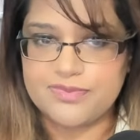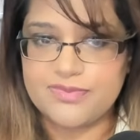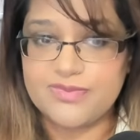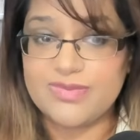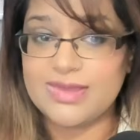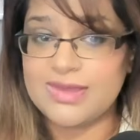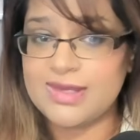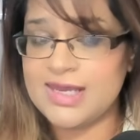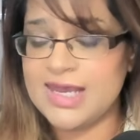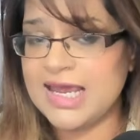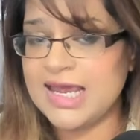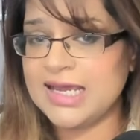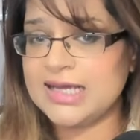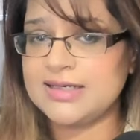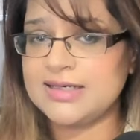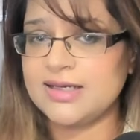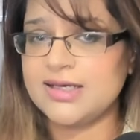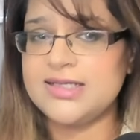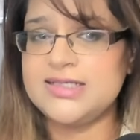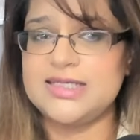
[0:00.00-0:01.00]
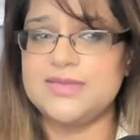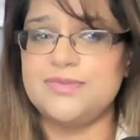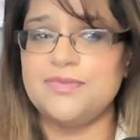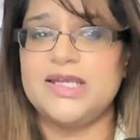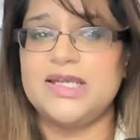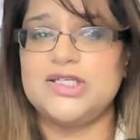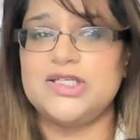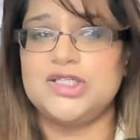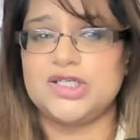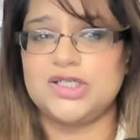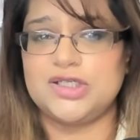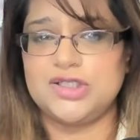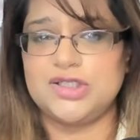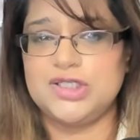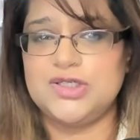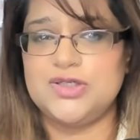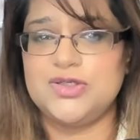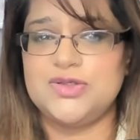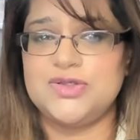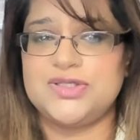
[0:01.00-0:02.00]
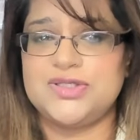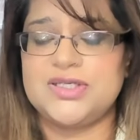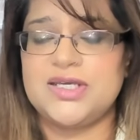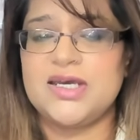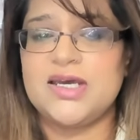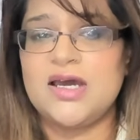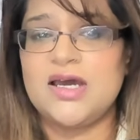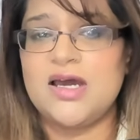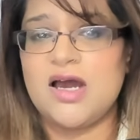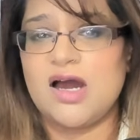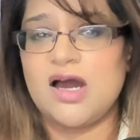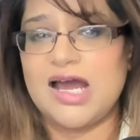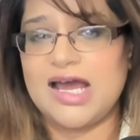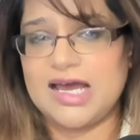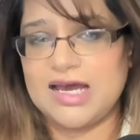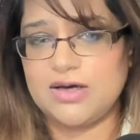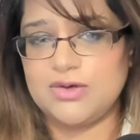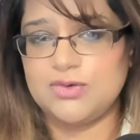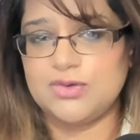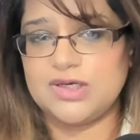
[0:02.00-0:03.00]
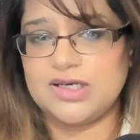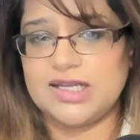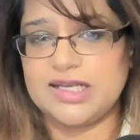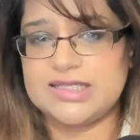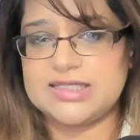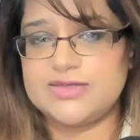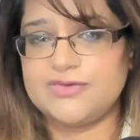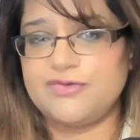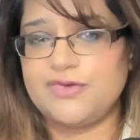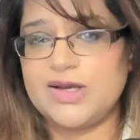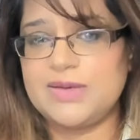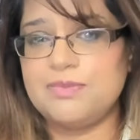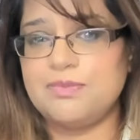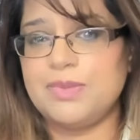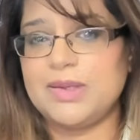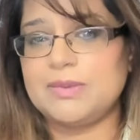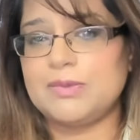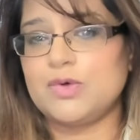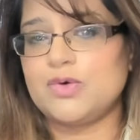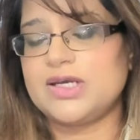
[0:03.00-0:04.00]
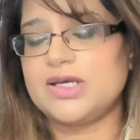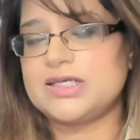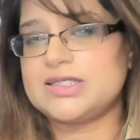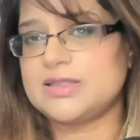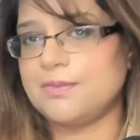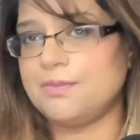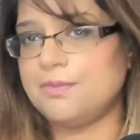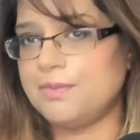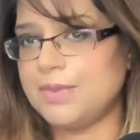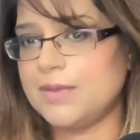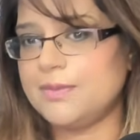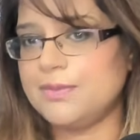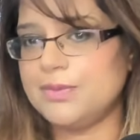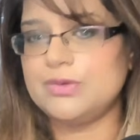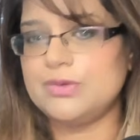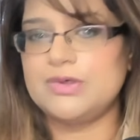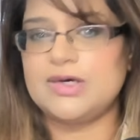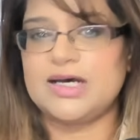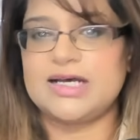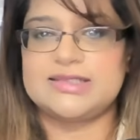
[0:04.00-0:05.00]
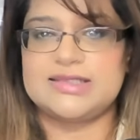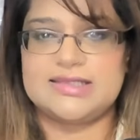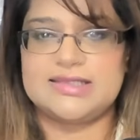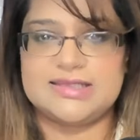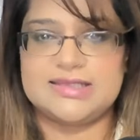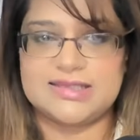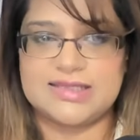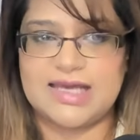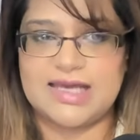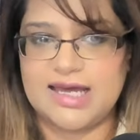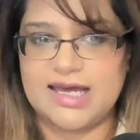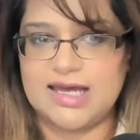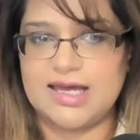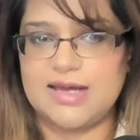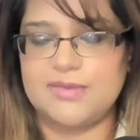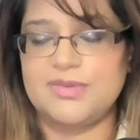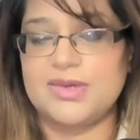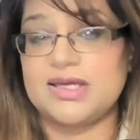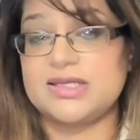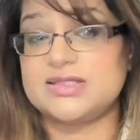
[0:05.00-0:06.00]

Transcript: Headlines in major news outlets framed Bitcoin as a bubble, as a scam, as a